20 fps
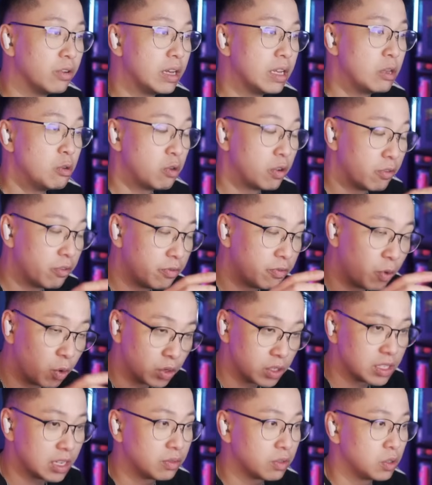you can
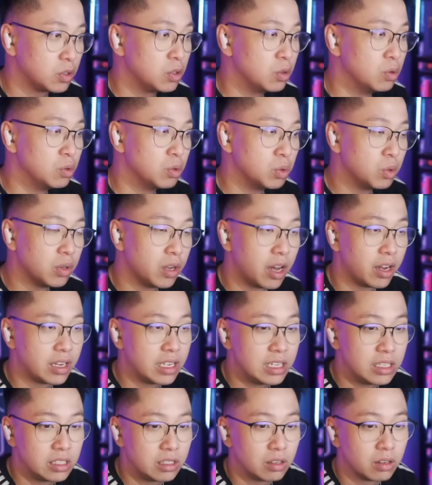force out the Suzu a lot
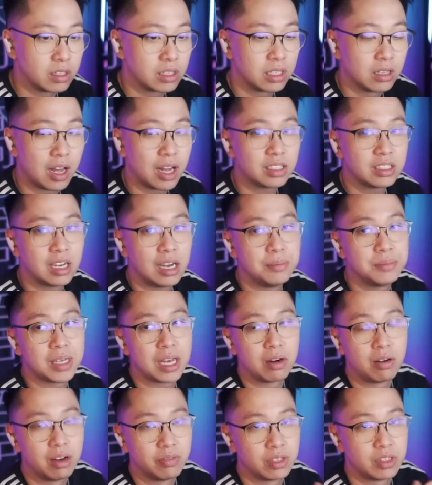easier. Because a lot of times
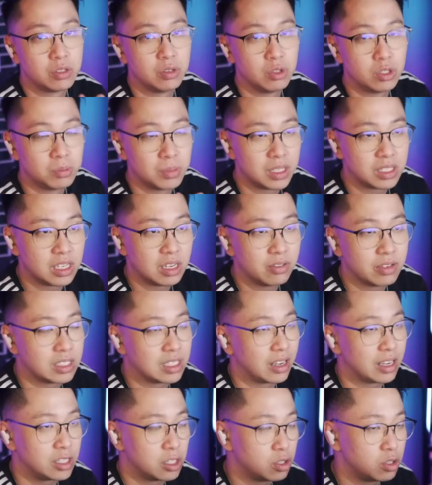I don't have to Suzu myself
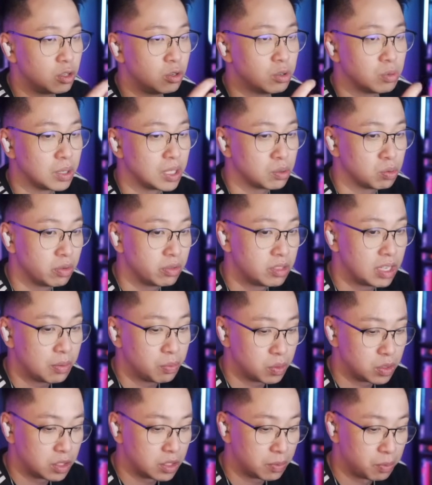because I can just use my Swift
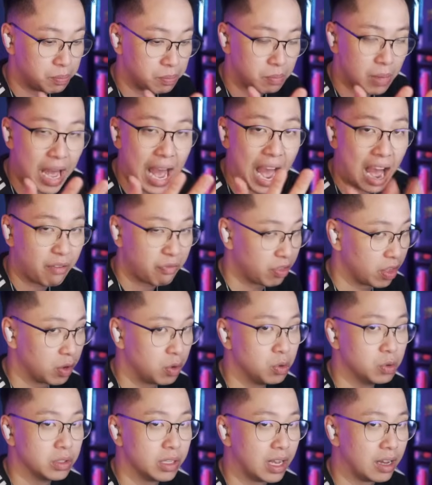Step, which is half the
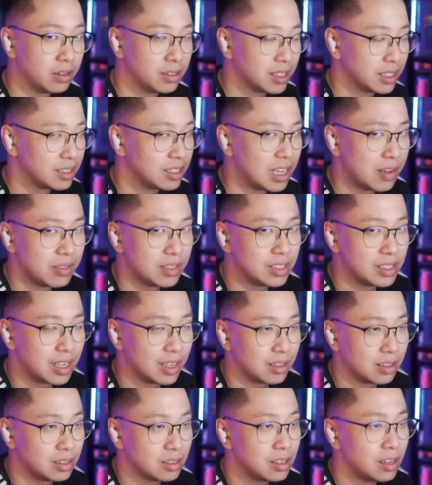cooldown. It's like 7
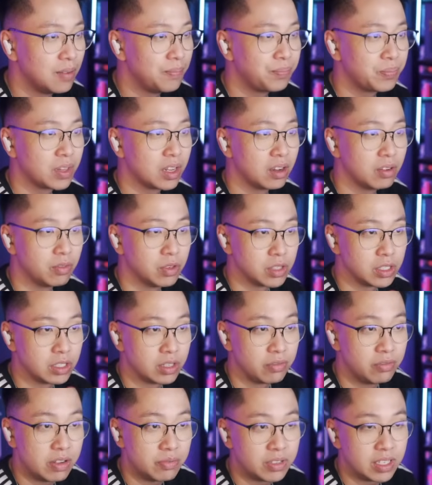seconds versus
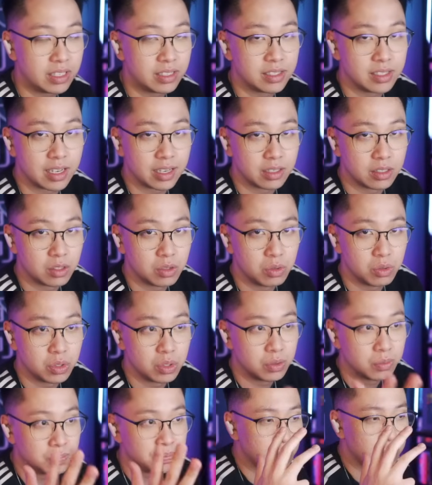a 15-second
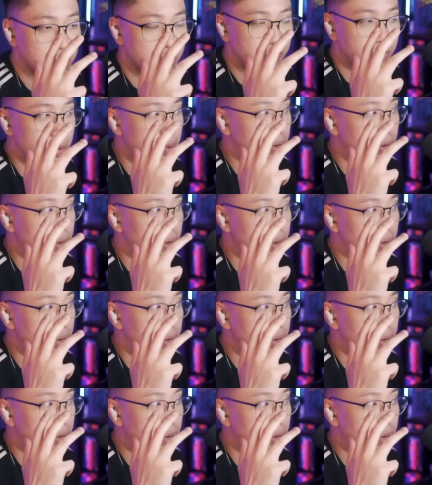Suzu. But if